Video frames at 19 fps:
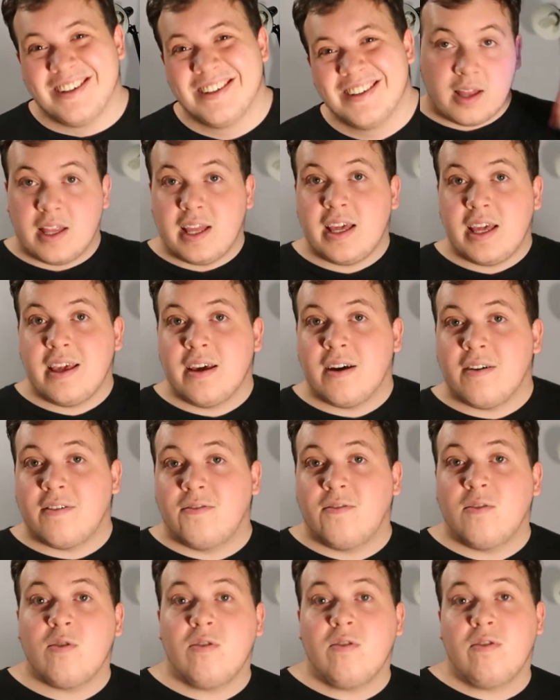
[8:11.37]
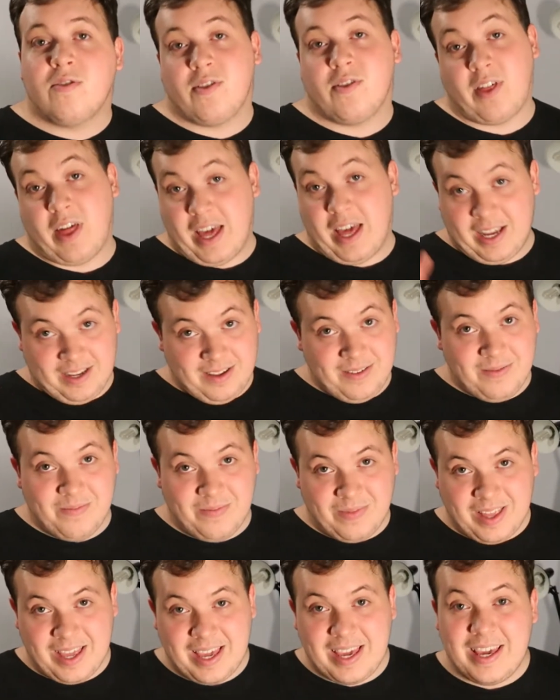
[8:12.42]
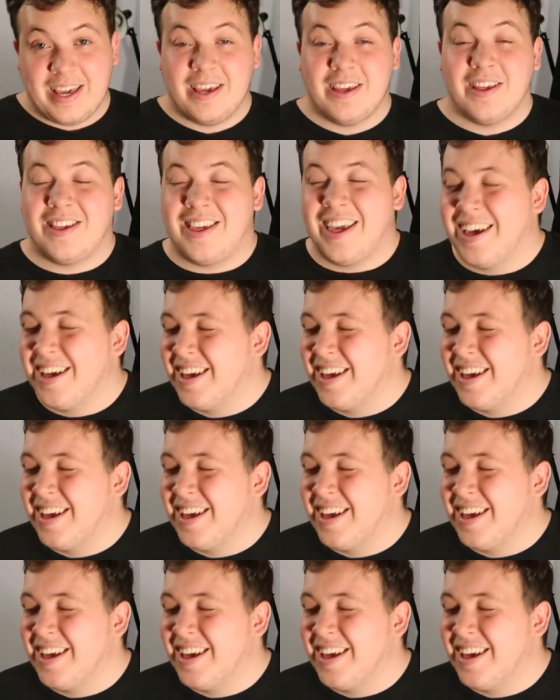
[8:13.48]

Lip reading: The fourth thing is